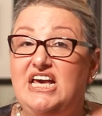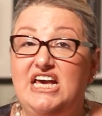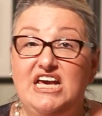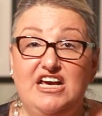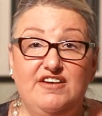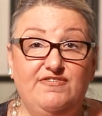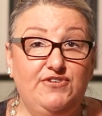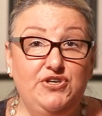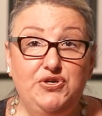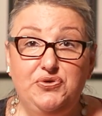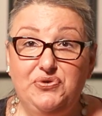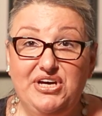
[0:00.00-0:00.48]

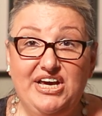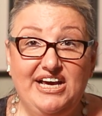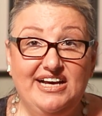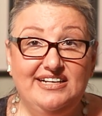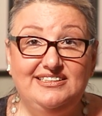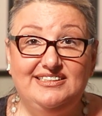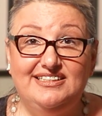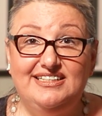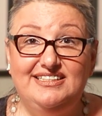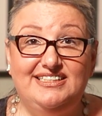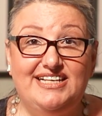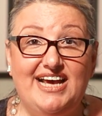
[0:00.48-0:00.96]
If you
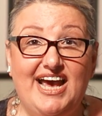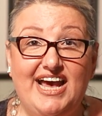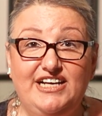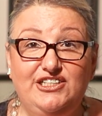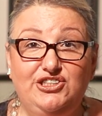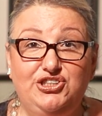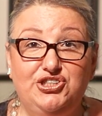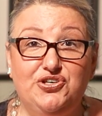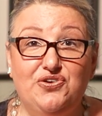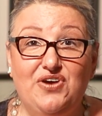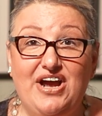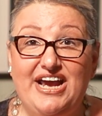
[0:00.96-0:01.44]
can't
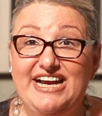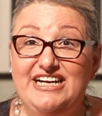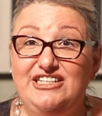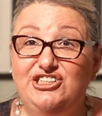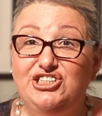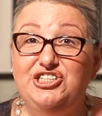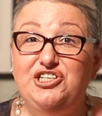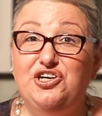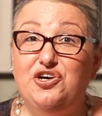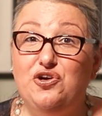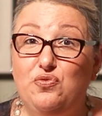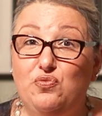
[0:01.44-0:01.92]
attend, your
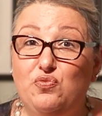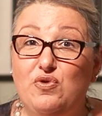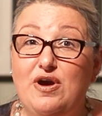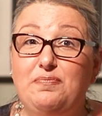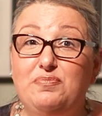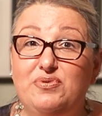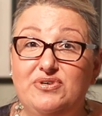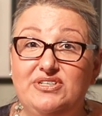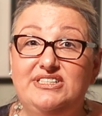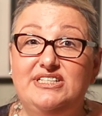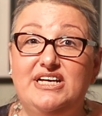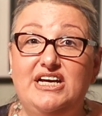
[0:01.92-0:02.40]
agent can
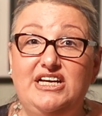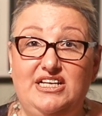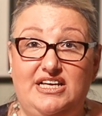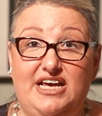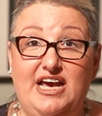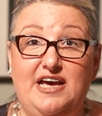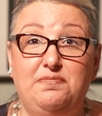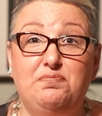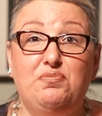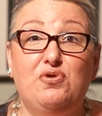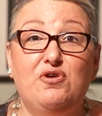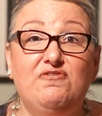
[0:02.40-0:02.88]
represent
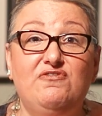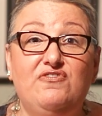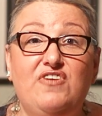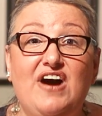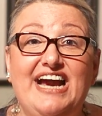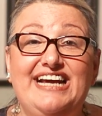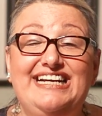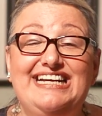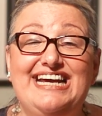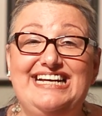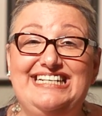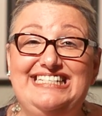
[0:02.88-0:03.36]
and
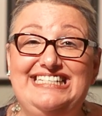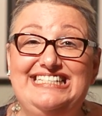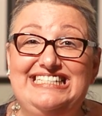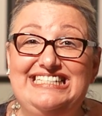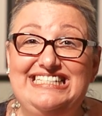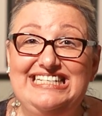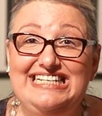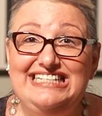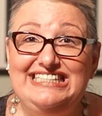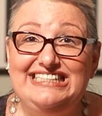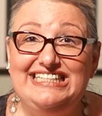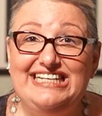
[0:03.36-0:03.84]
provide a
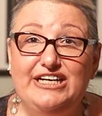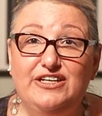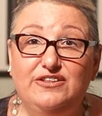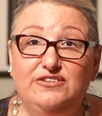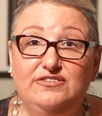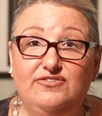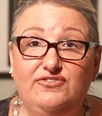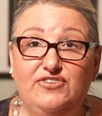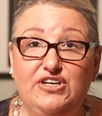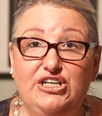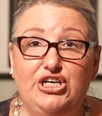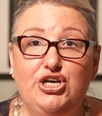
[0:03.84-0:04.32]

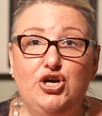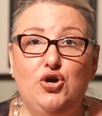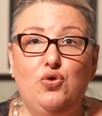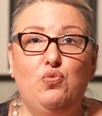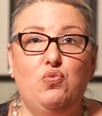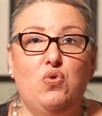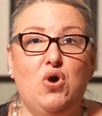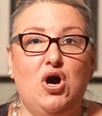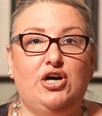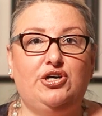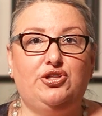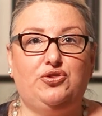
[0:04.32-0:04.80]
detailed video
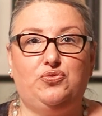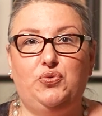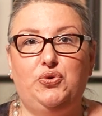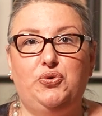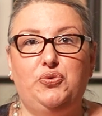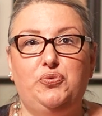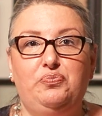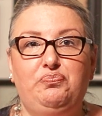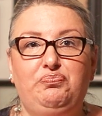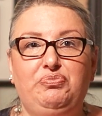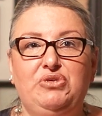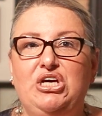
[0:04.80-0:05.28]
walkthrough.